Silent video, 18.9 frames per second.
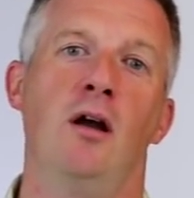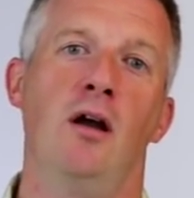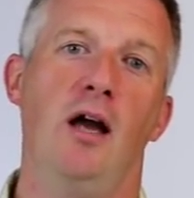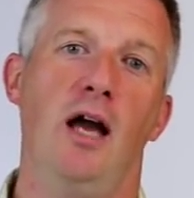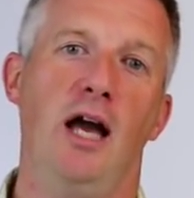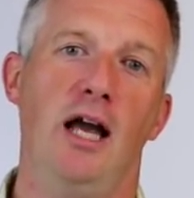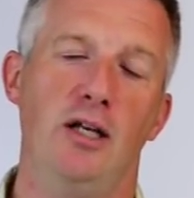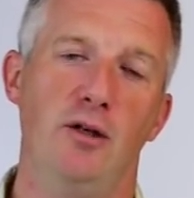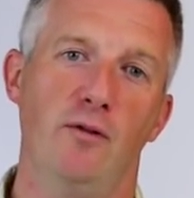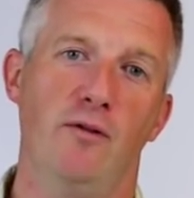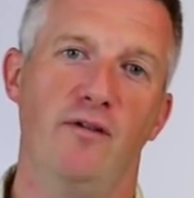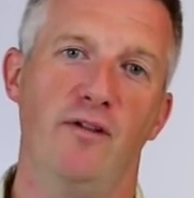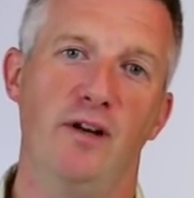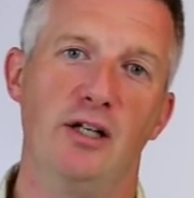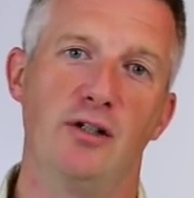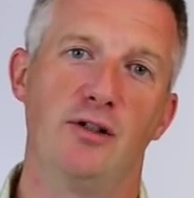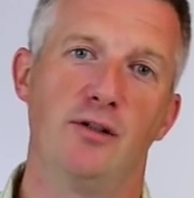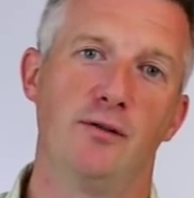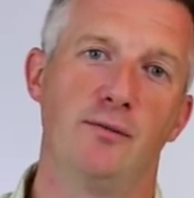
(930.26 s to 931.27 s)
and your
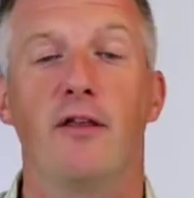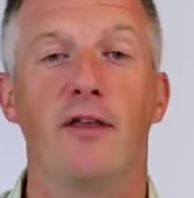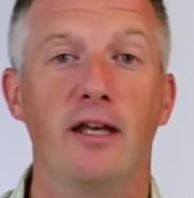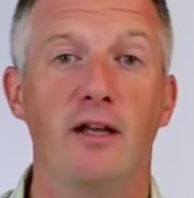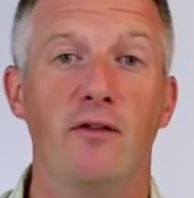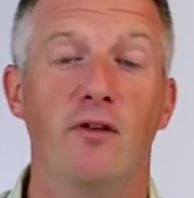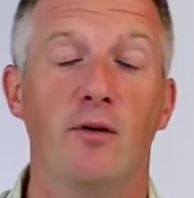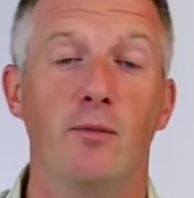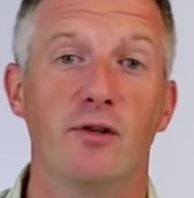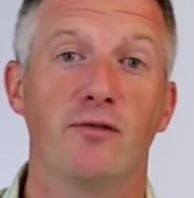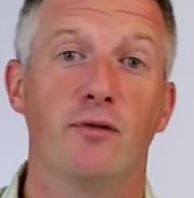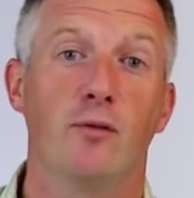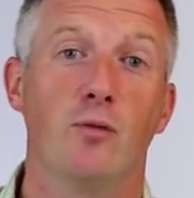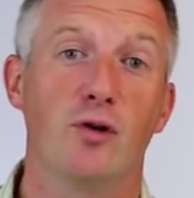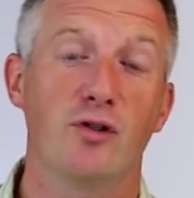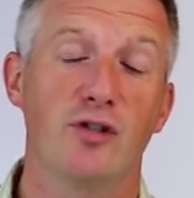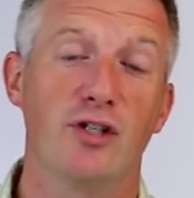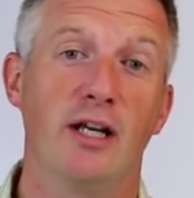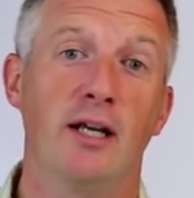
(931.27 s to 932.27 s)
fish. Thank you very much for
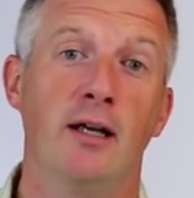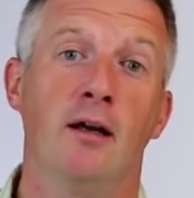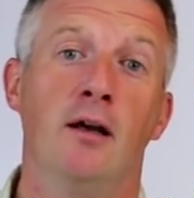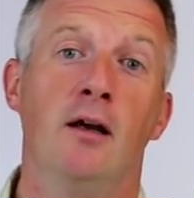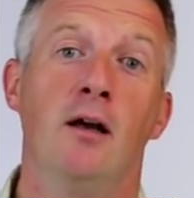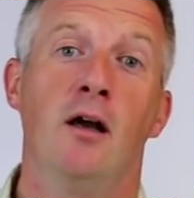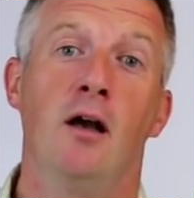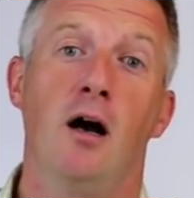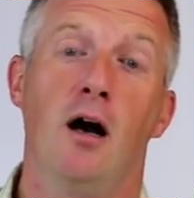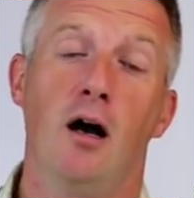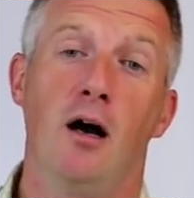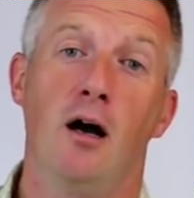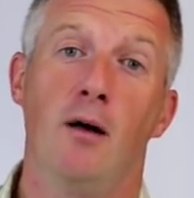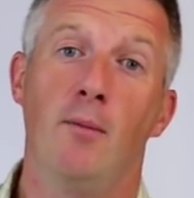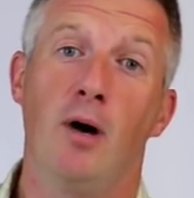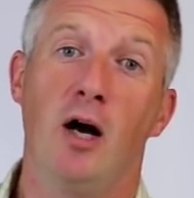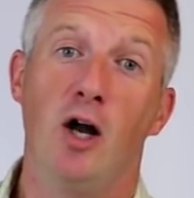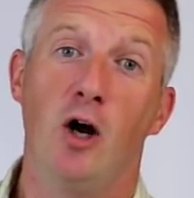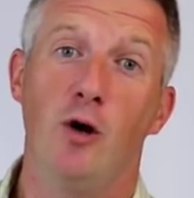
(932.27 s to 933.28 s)
watching.
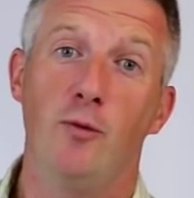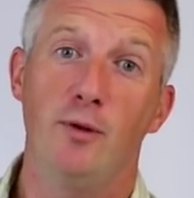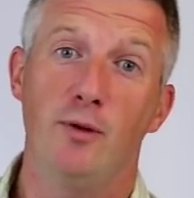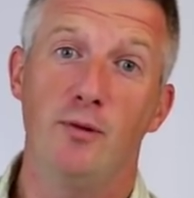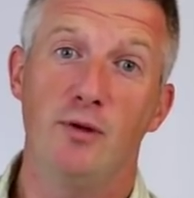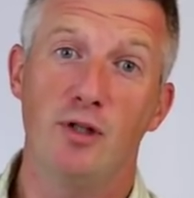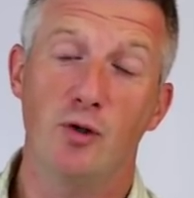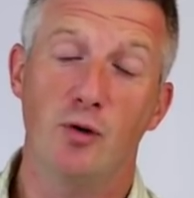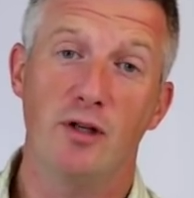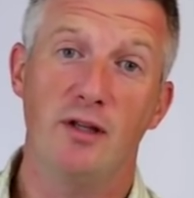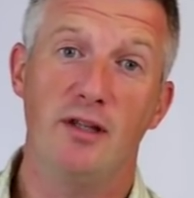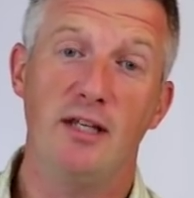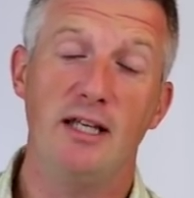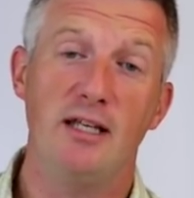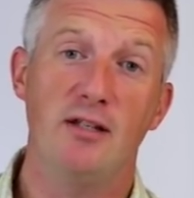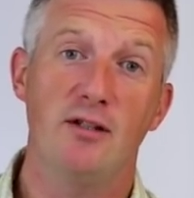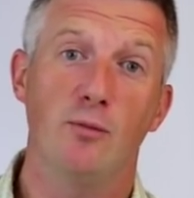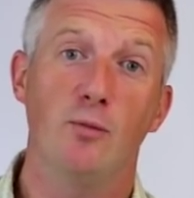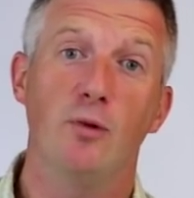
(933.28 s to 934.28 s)
I hope you enjoyed
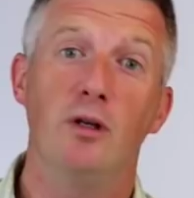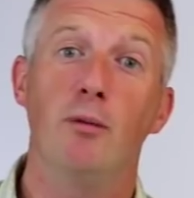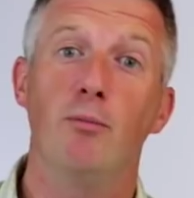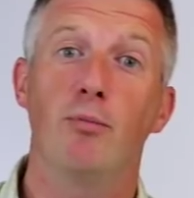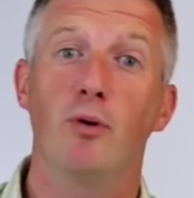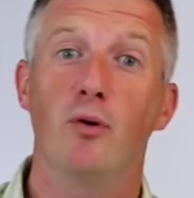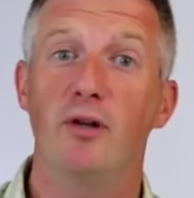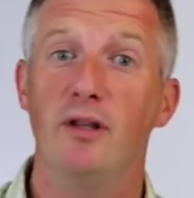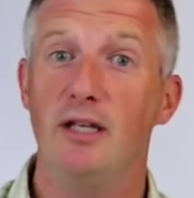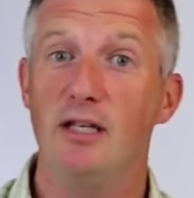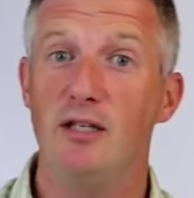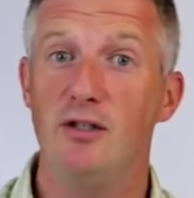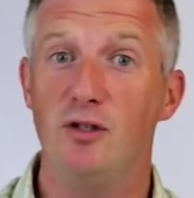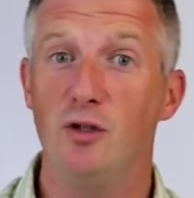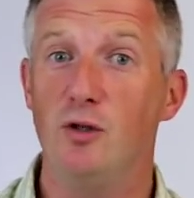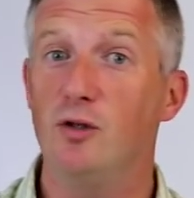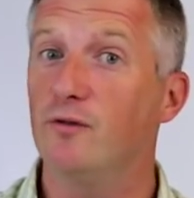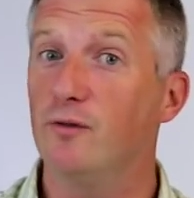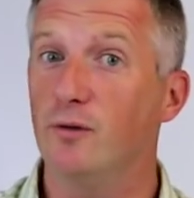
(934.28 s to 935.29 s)
these and will employ these
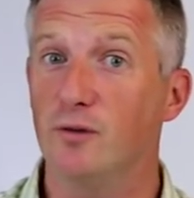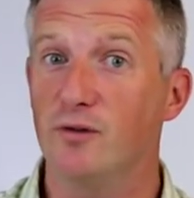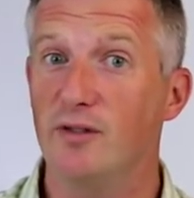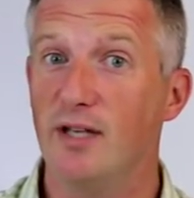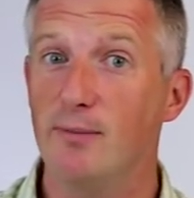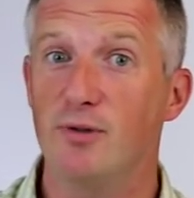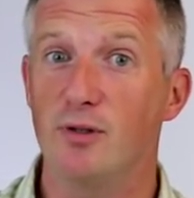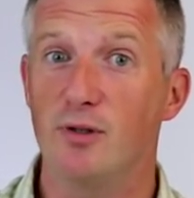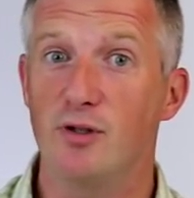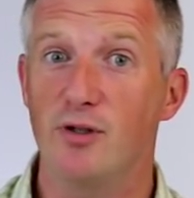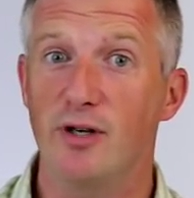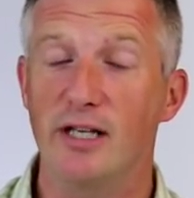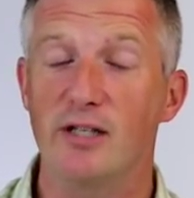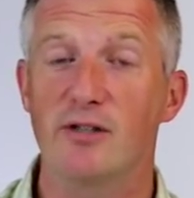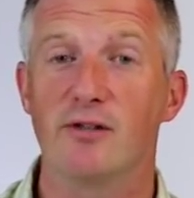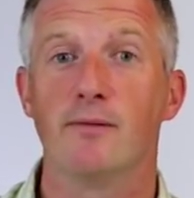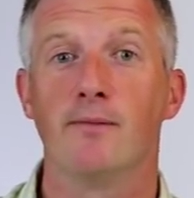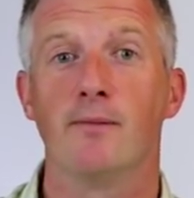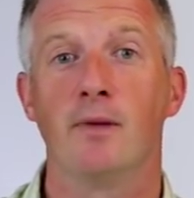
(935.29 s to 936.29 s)
useful tips and
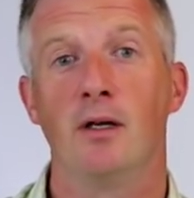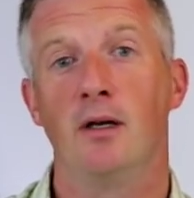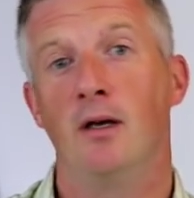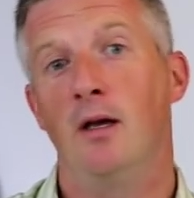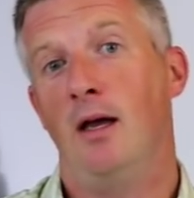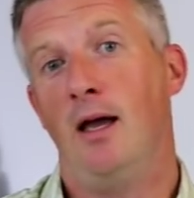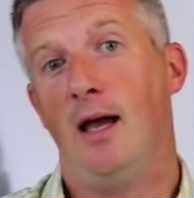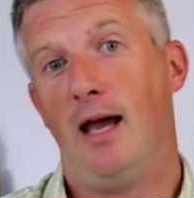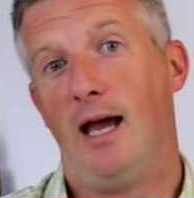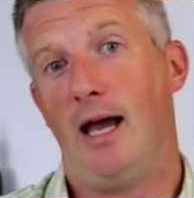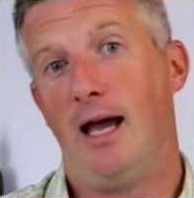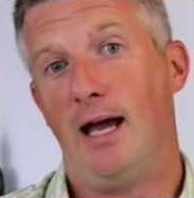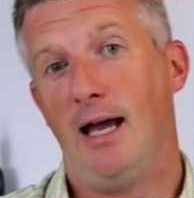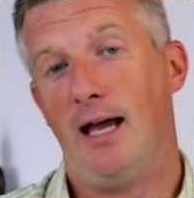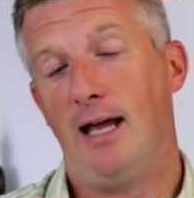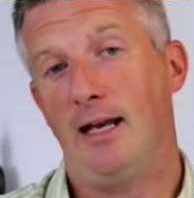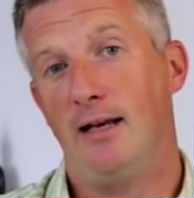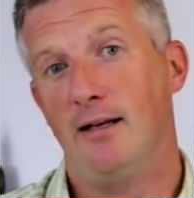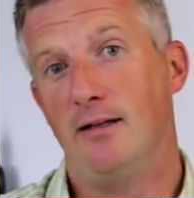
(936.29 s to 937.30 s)
tricks.
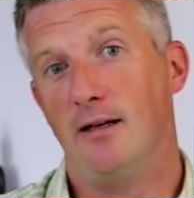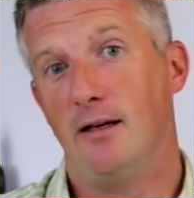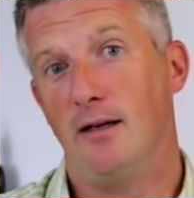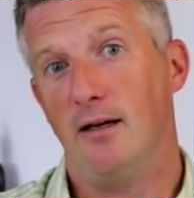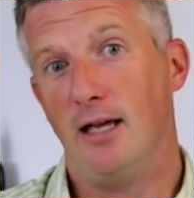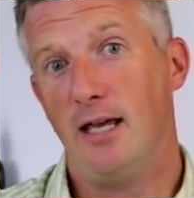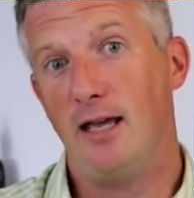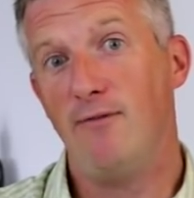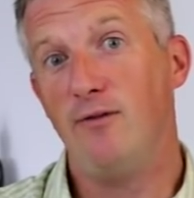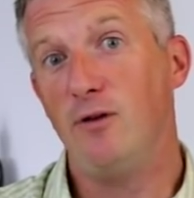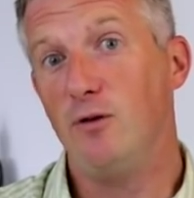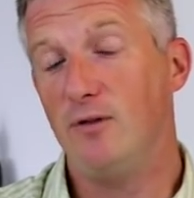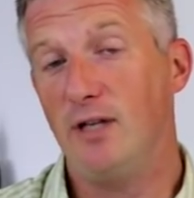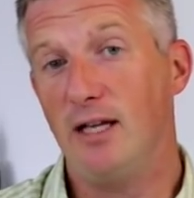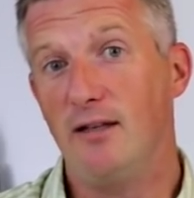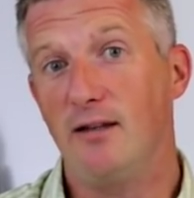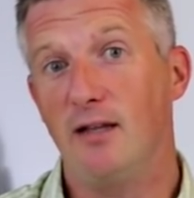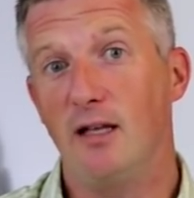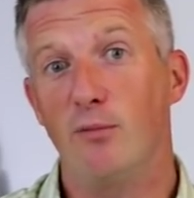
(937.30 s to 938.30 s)
And if you
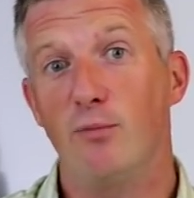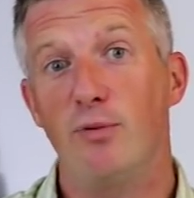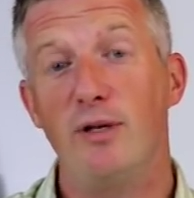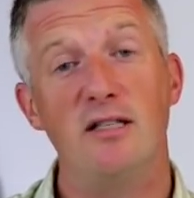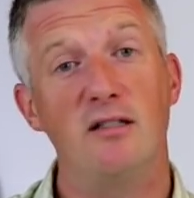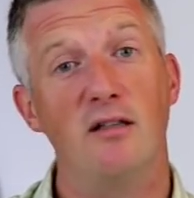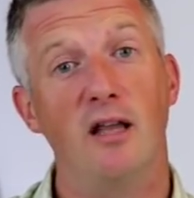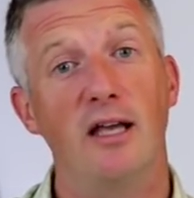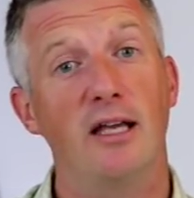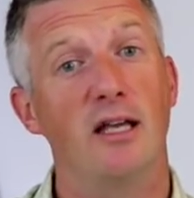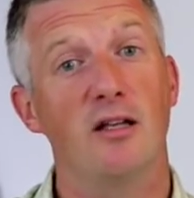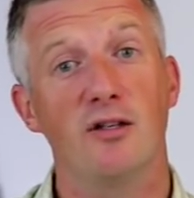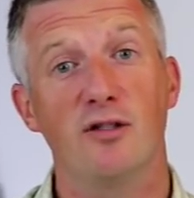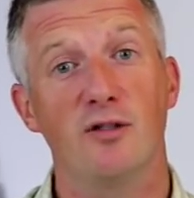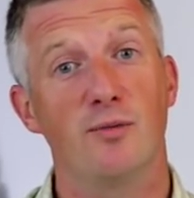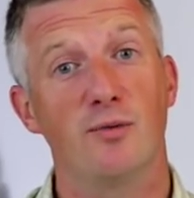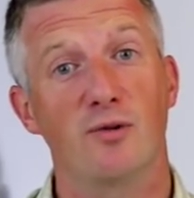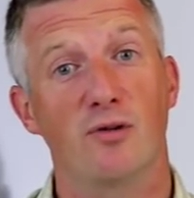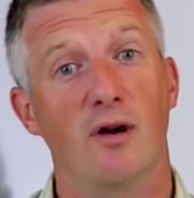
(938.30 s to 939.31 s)
did, then please like and
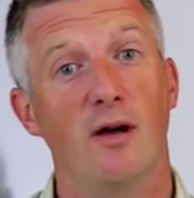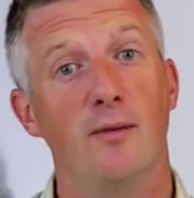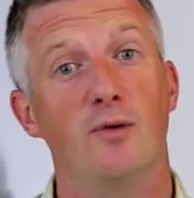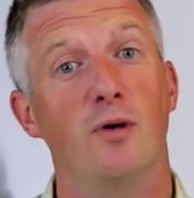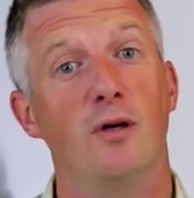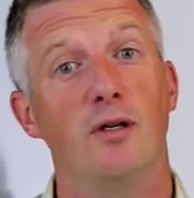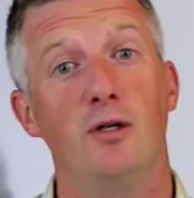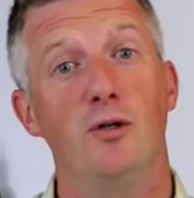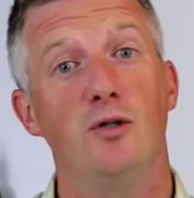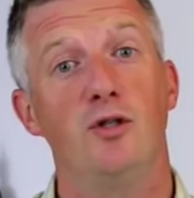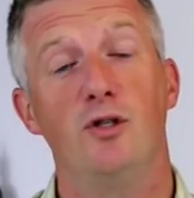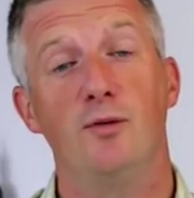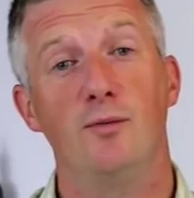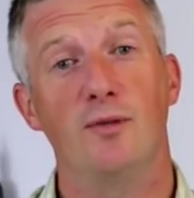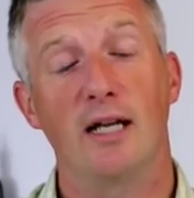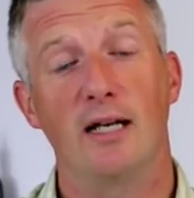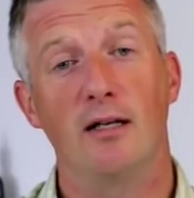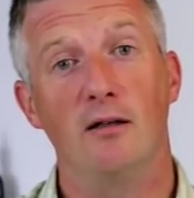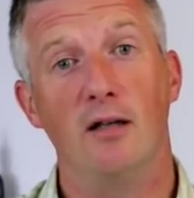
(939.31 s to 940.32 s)
subscribe to our YouTube
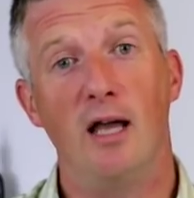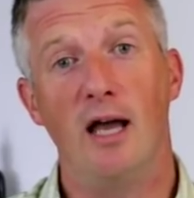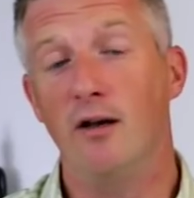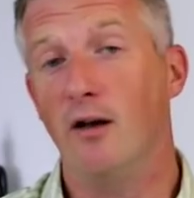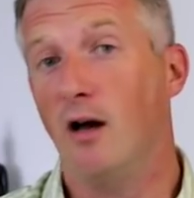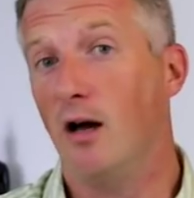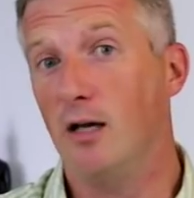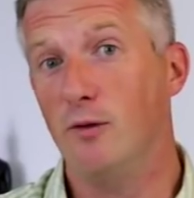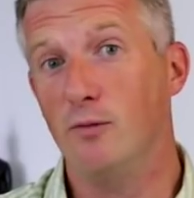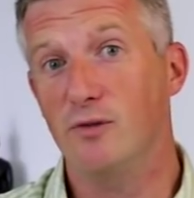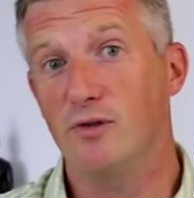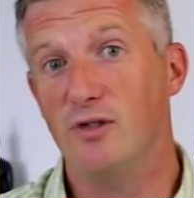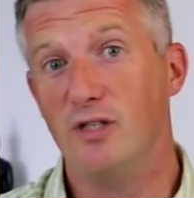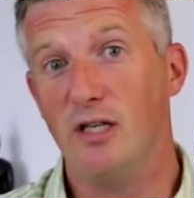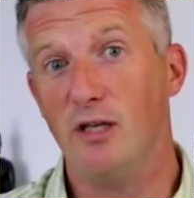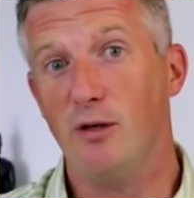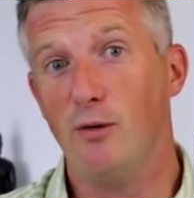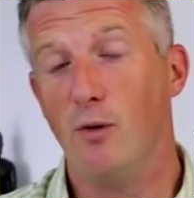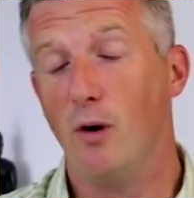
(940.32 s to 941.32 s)
channel, and I will
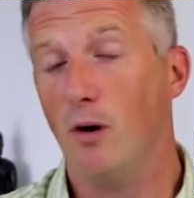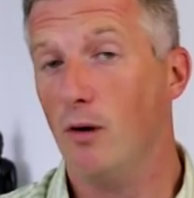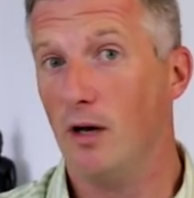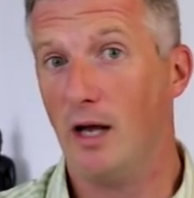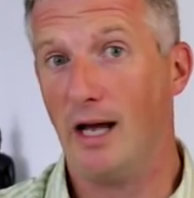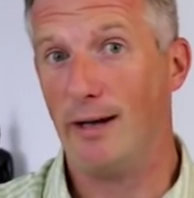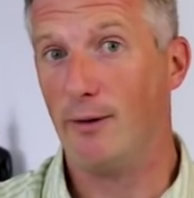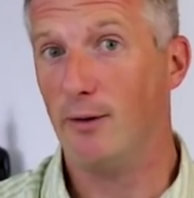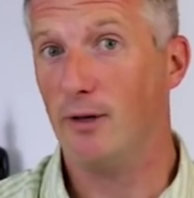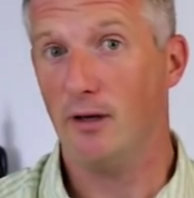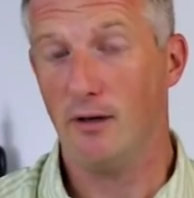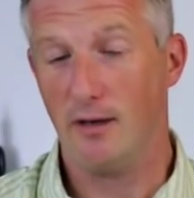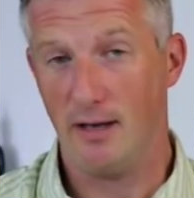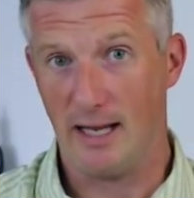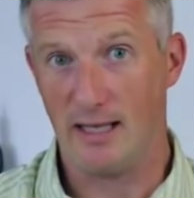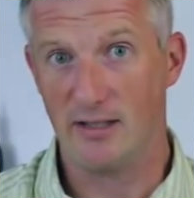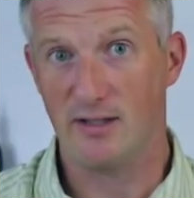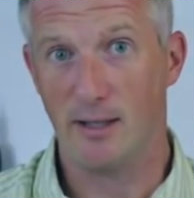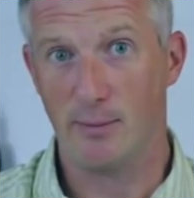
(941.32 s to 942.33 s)
see you on our
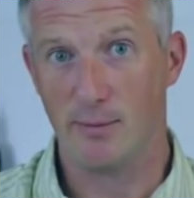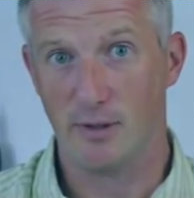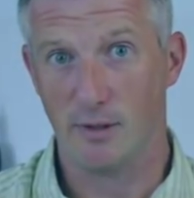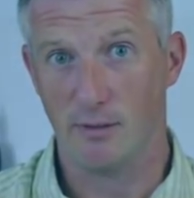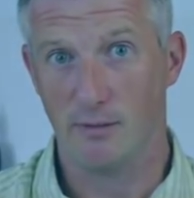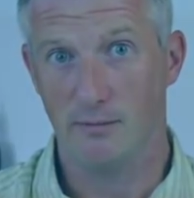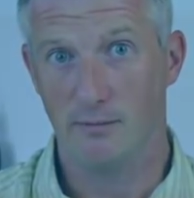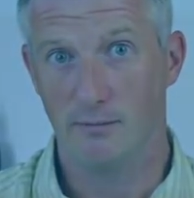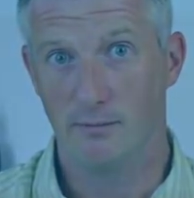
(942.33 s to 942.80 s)
next episode.